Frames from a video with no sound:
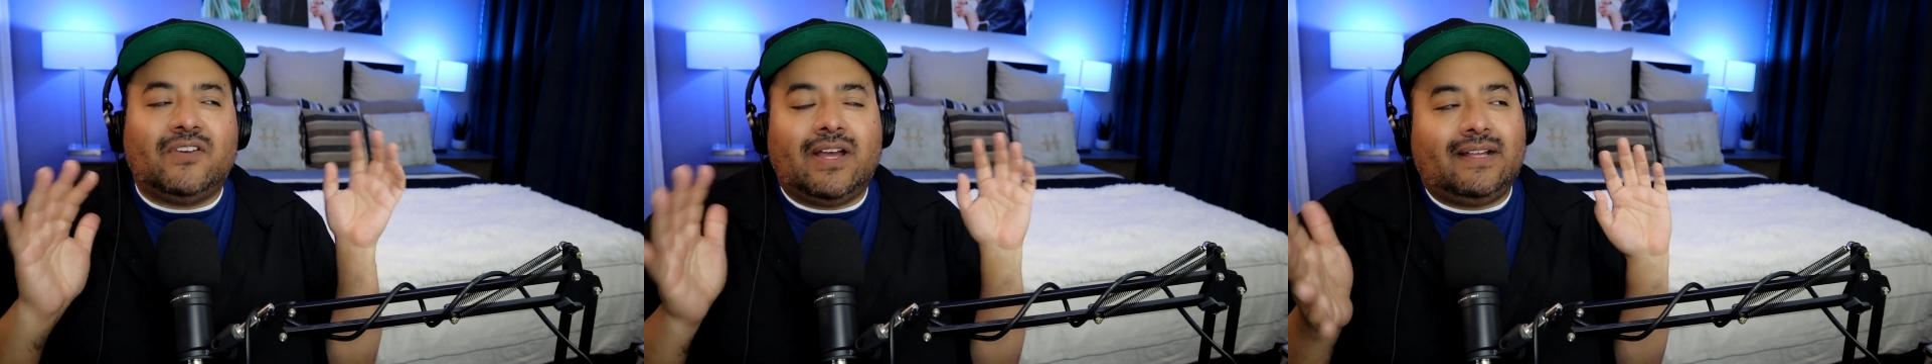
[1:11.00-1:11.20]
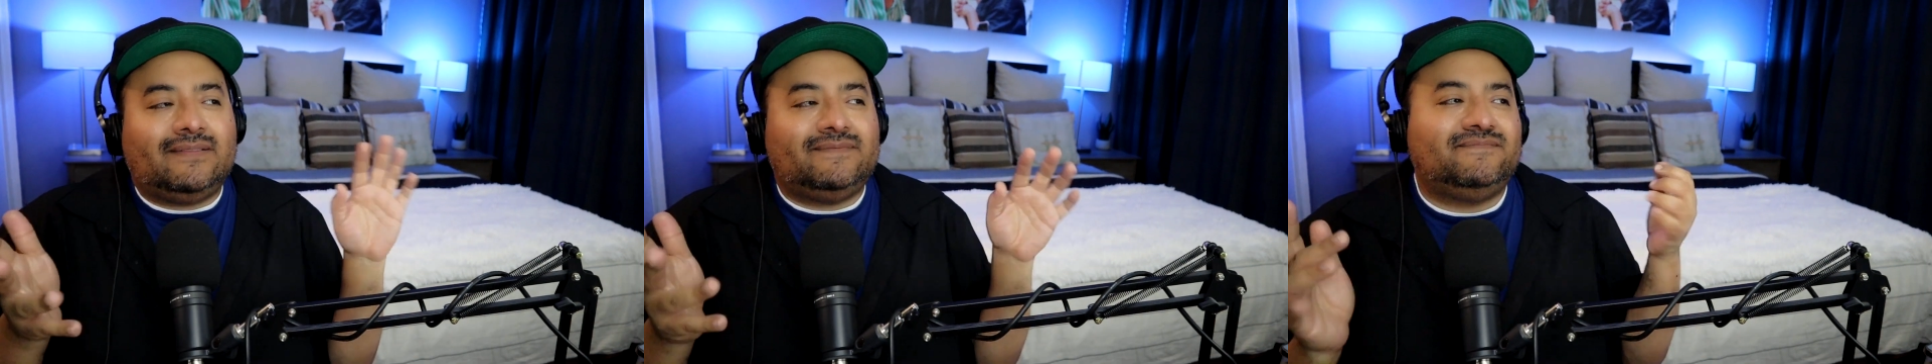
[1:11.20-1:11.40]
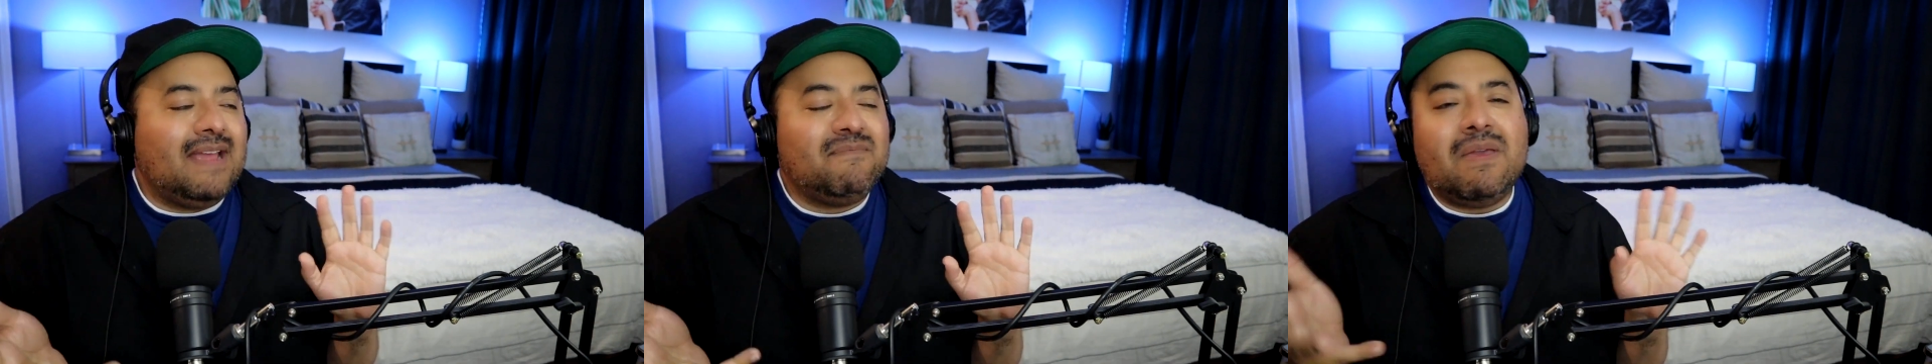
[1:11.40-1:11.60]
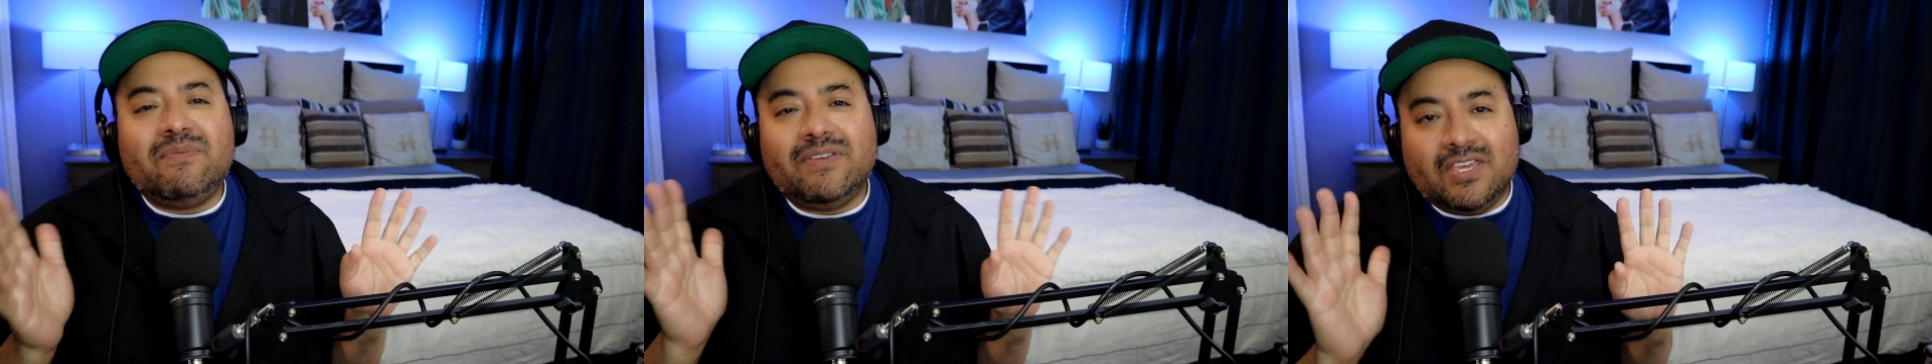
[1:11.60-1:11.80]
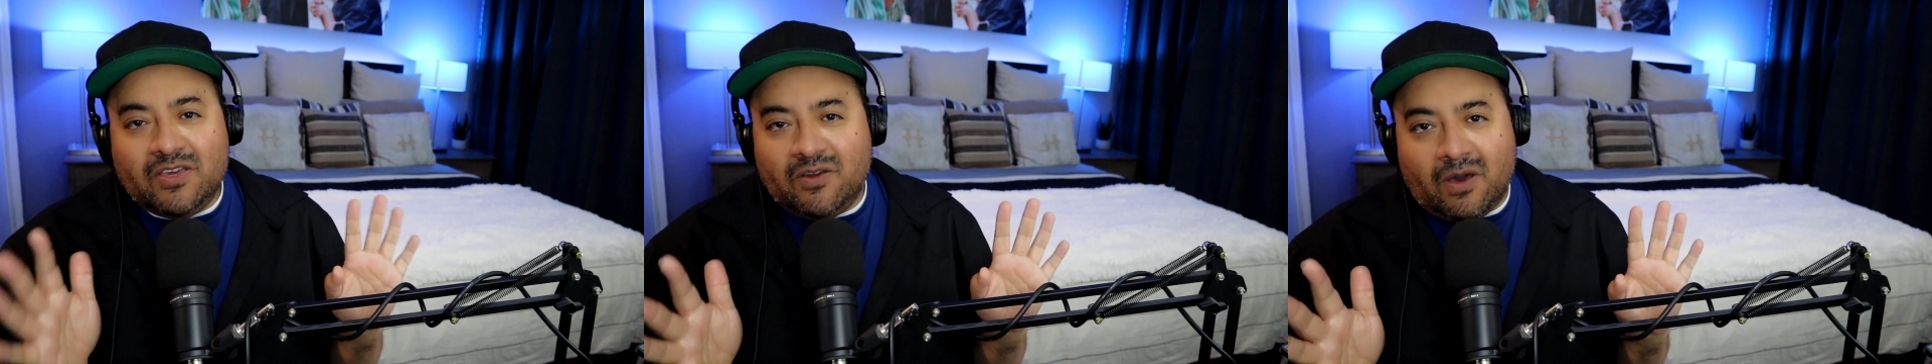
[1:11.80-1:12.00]

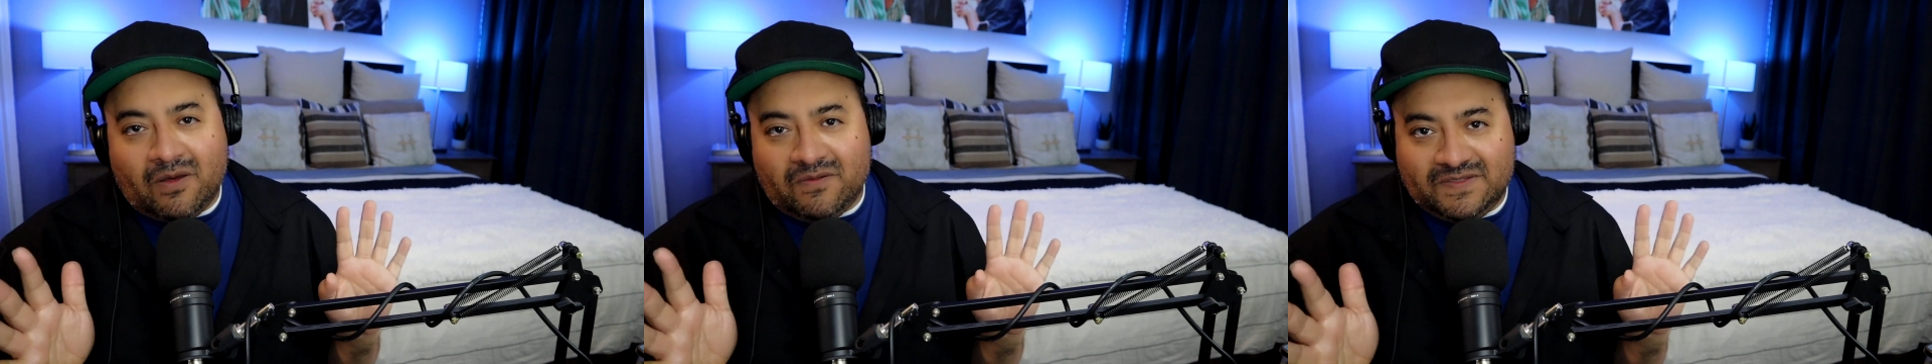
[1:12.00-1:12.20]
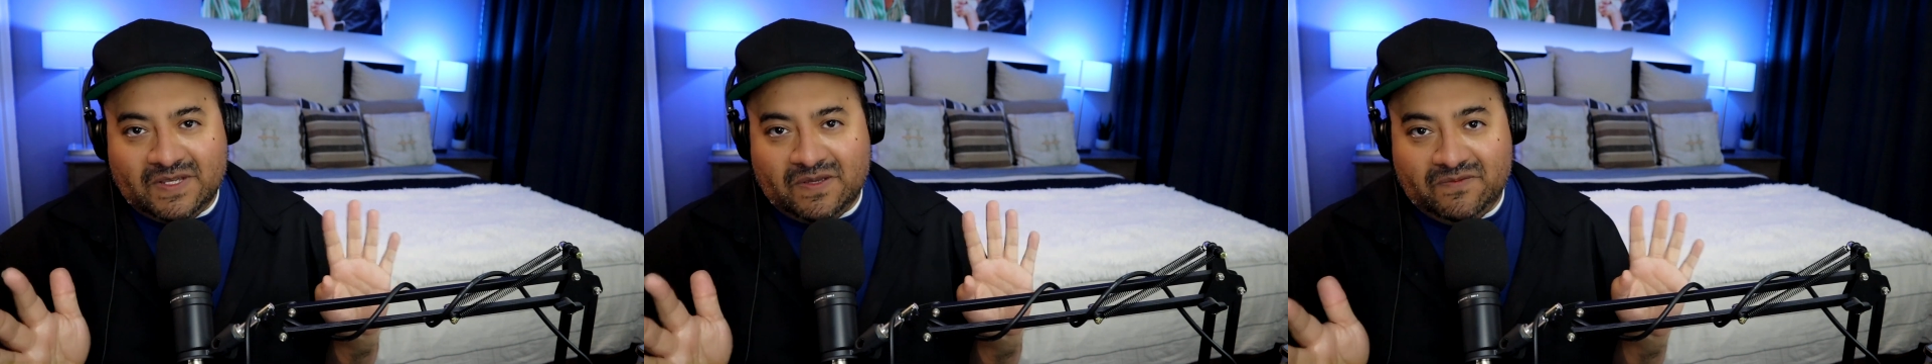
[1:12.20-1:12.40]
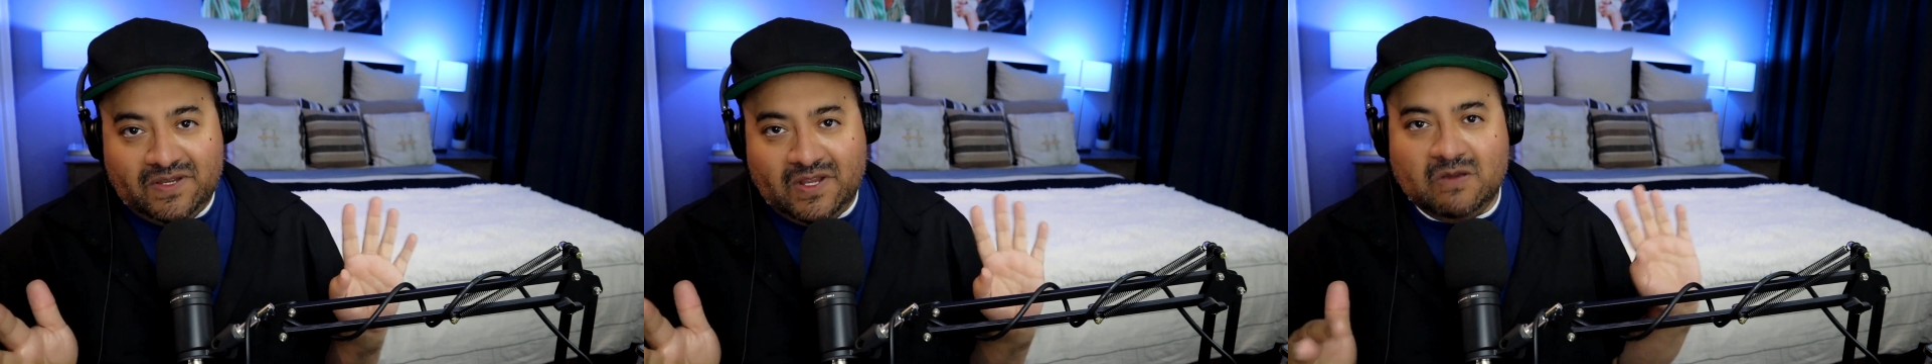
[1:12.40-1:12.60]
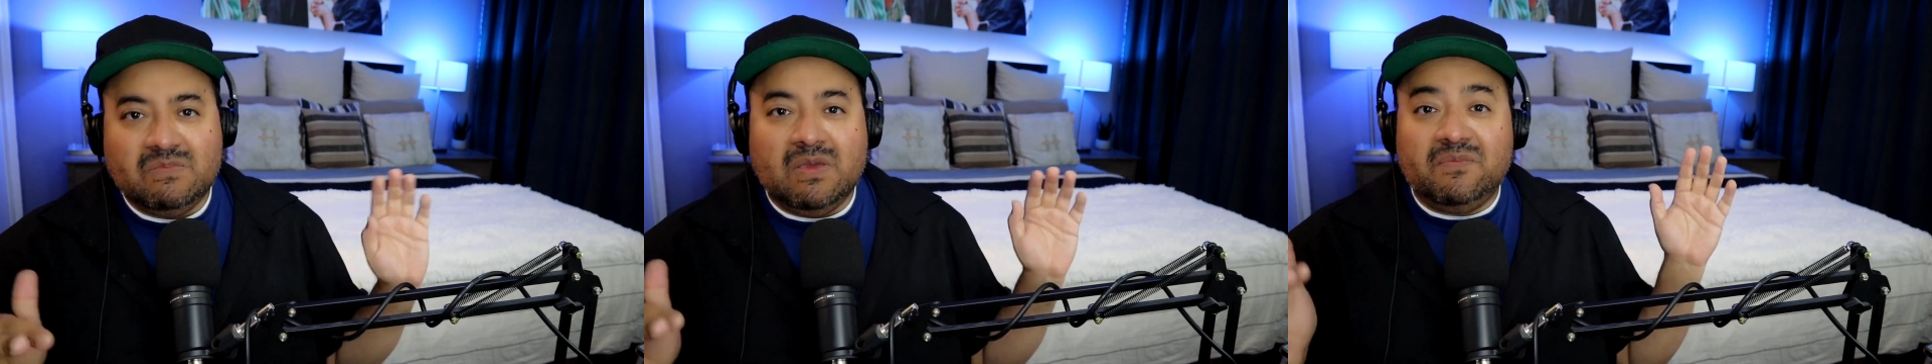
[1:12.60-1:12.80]
maybe you all don't know.